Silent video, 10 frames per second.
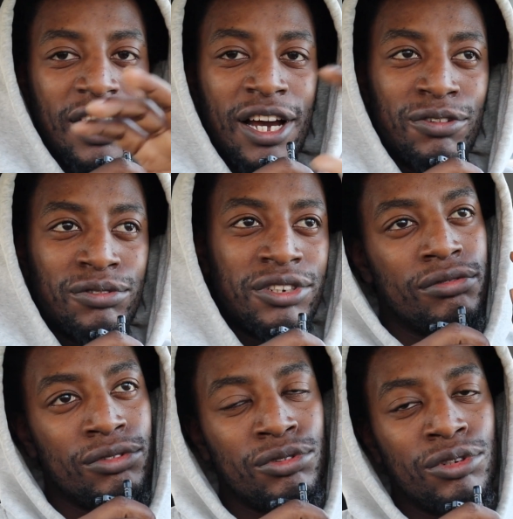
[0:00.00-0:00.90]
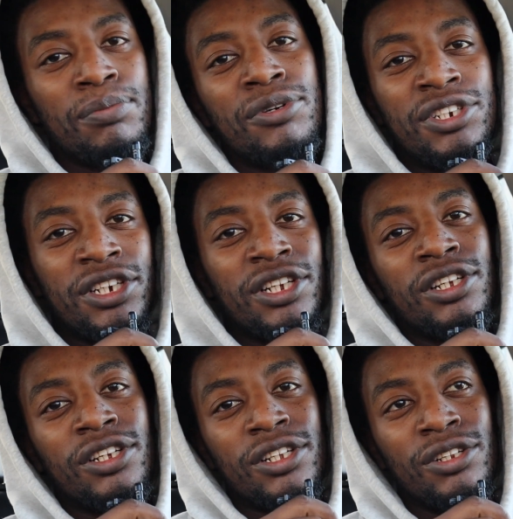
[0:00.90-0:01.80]
out to a
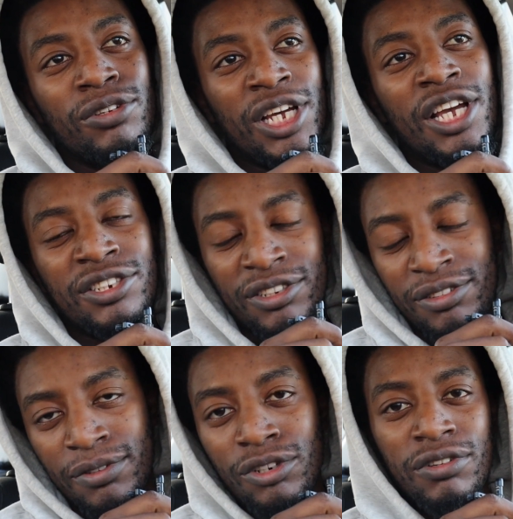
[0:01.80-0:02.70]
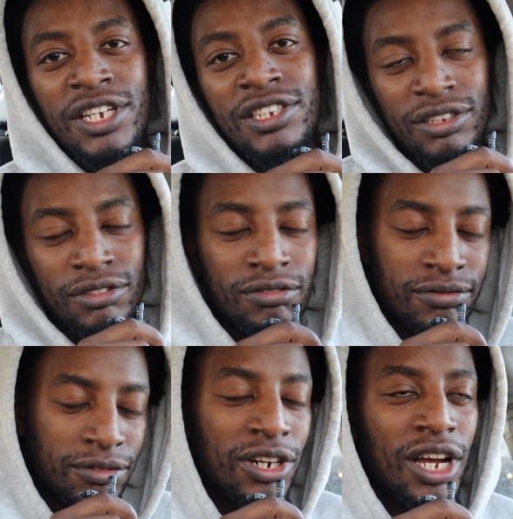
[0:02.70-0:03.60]
particular location for grazing
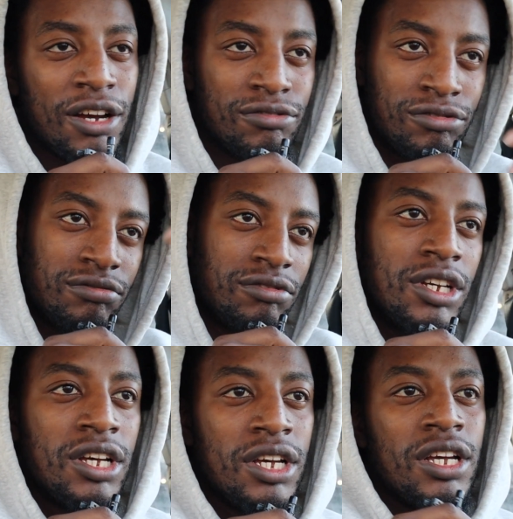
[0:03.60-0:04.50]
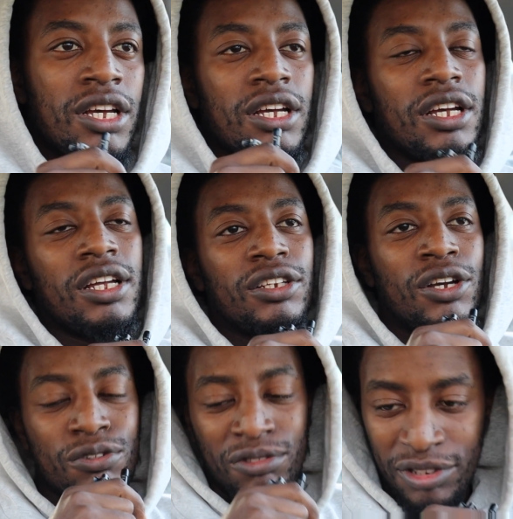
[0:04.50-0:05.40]
for cows and
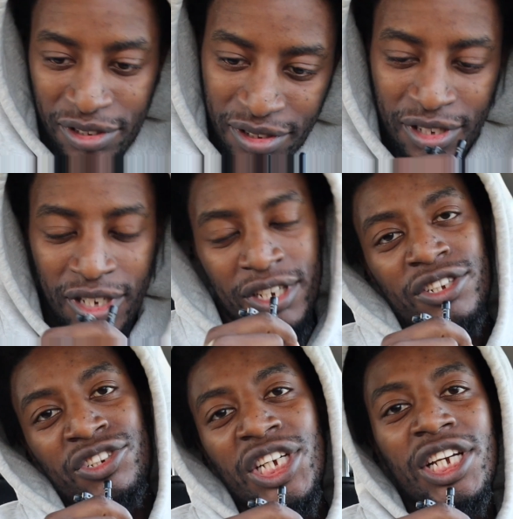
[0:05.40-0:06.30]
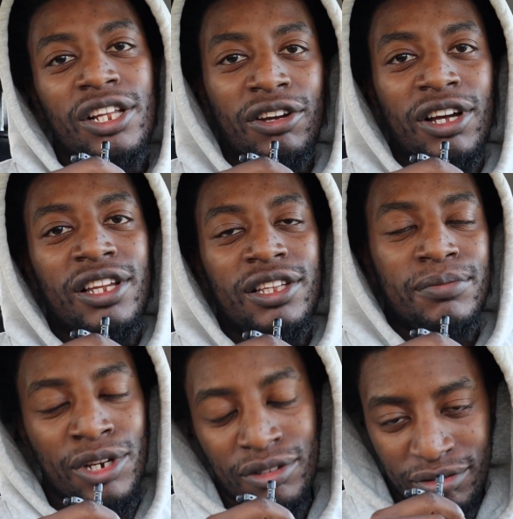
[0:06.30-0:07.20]
goats. Chicken, you gotta let
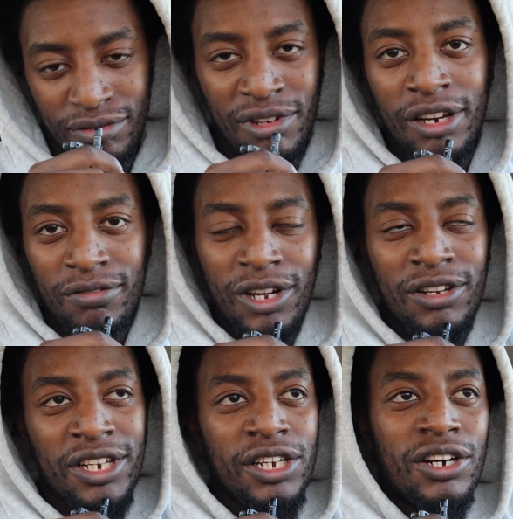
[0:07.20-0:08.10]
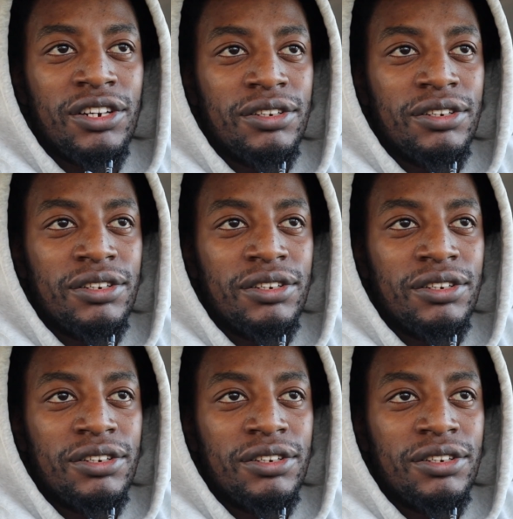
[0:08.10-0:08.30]
them out, run around the yard.